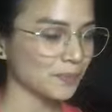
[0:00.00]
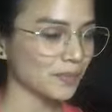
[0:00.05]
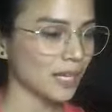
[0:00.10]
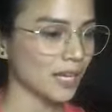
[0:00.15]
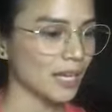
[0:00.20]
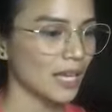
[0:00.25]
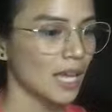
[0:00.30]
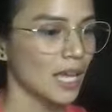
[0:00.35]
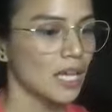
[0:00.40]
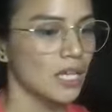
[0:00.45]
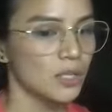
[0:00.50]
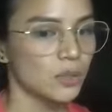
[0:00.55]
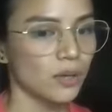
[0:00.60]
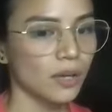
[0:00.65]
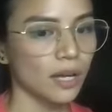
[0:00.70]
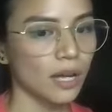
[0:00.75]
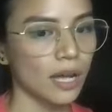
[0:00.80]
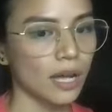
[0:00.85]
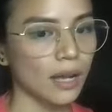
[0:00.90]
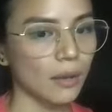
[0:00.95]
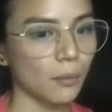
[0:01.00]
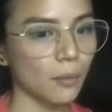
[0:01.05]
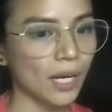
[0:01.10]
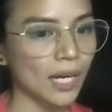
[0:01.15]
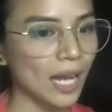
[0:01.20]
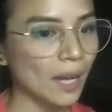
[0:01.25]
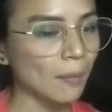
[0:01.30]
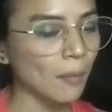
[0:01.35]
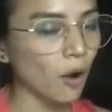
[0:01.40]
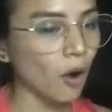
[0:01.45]
Okay, so
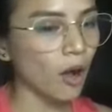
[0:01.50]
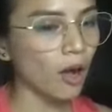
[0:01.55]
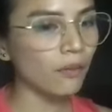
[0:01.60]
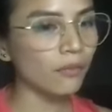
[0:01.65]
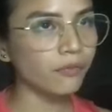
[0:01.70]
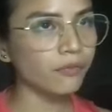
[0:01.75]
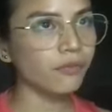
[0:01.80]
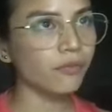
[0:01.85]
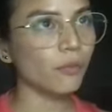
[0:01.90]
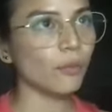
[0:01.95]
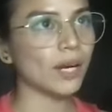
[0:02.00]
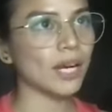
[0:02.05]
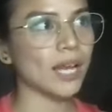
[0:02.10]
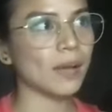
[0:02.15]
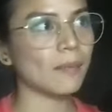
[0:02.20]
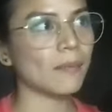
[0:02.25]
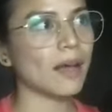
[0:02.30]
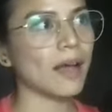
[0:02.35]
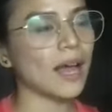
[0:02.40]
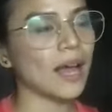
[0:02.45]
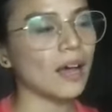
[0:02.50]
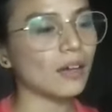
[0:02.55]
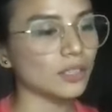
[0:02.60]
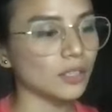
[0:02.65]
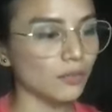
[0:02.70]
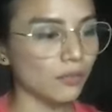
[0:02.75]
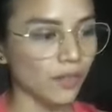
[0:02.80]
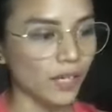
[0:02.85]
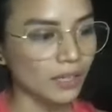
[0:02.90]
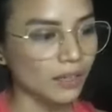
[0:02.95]
when I'm off, when I'm out
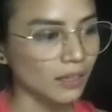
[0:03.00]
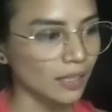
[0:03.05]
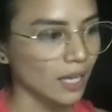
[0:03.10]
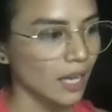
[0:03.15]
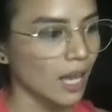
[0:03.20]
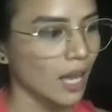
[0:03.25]
of it,